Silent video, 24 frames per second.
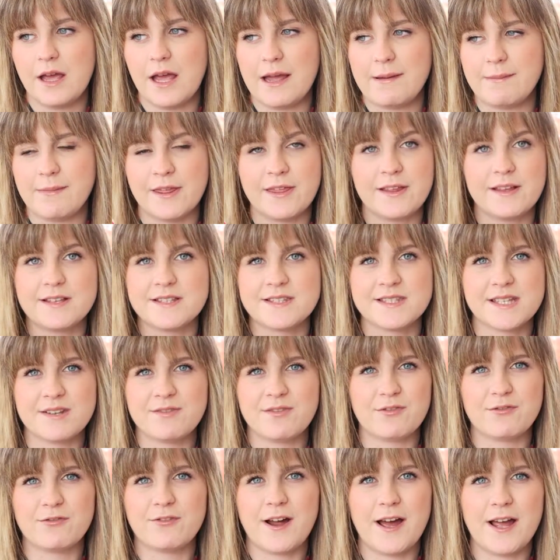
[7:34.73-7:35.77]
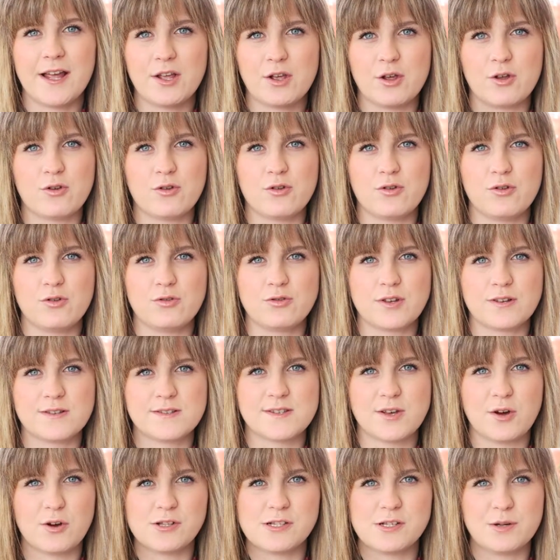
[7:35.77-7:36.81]
I think it's Stephen Fry who
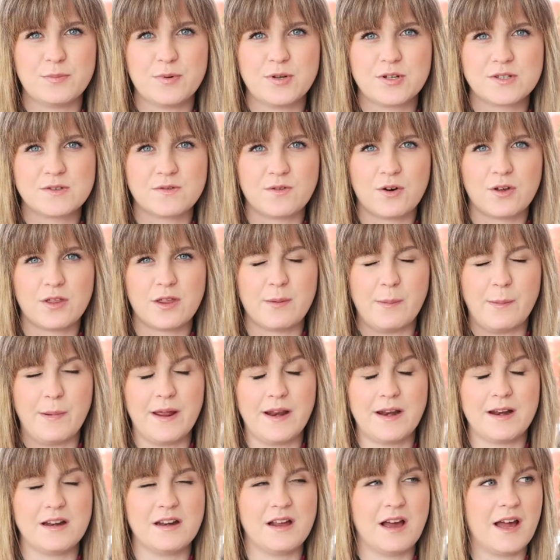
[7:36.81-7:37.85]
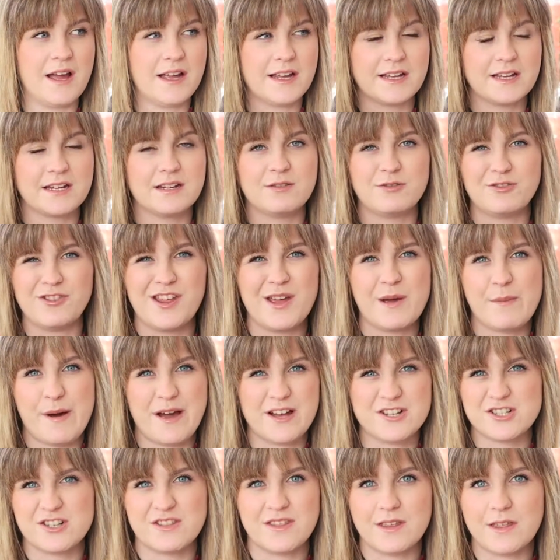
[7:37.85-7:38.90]
does the audiobooks for them, and I can only
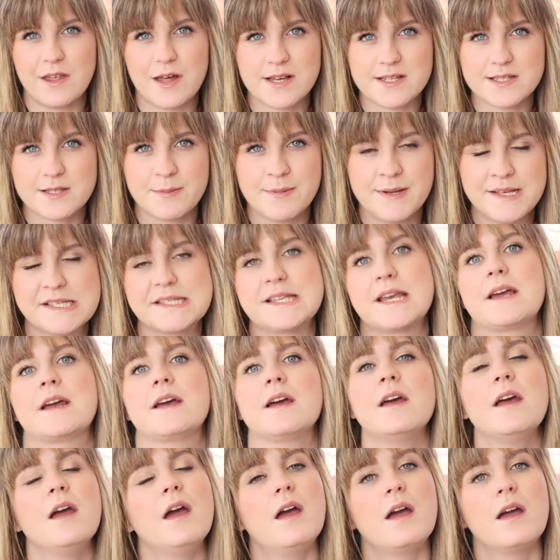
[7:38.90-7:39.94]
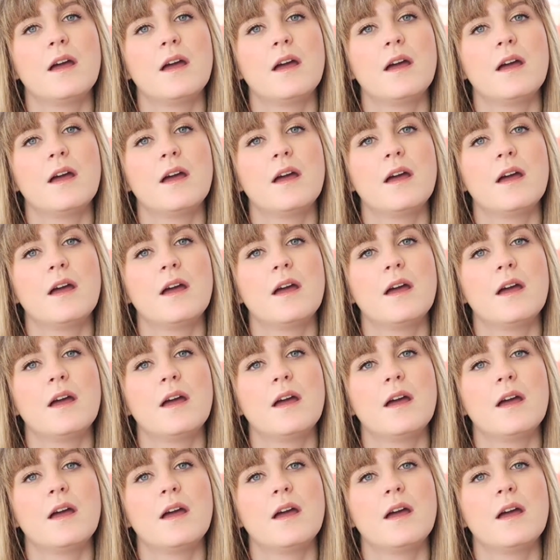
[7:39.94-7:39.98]
imagine that that's amazing.